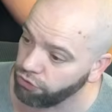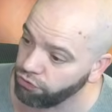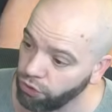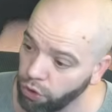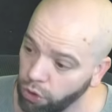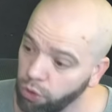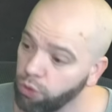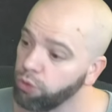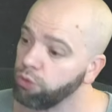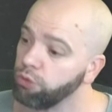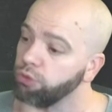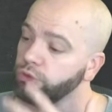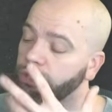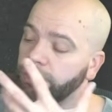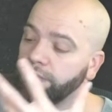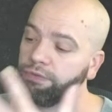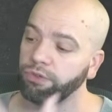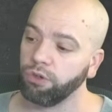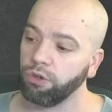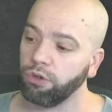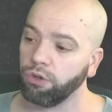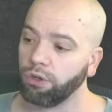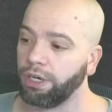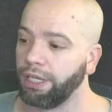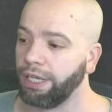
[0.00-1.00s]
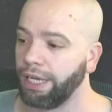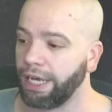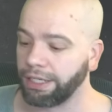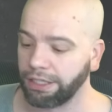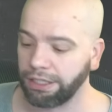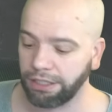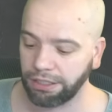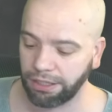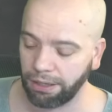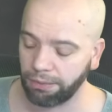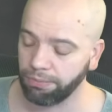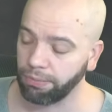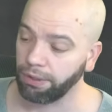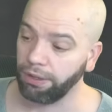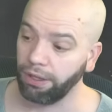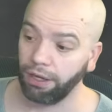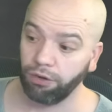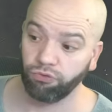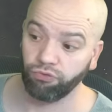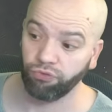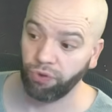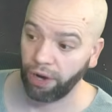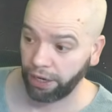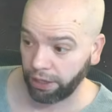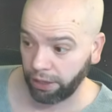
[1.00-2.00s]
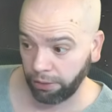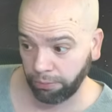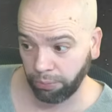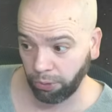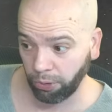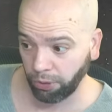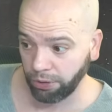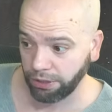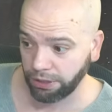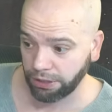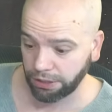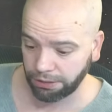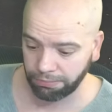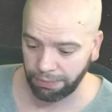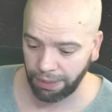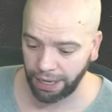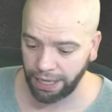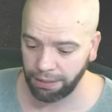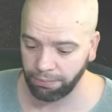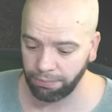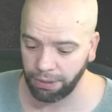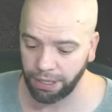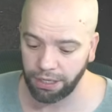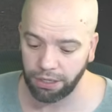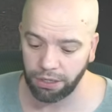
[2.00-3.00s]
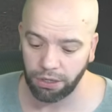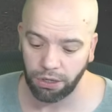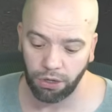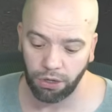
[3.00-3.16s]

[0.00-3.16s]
rules if you're collecting something like wrecker points, maybe,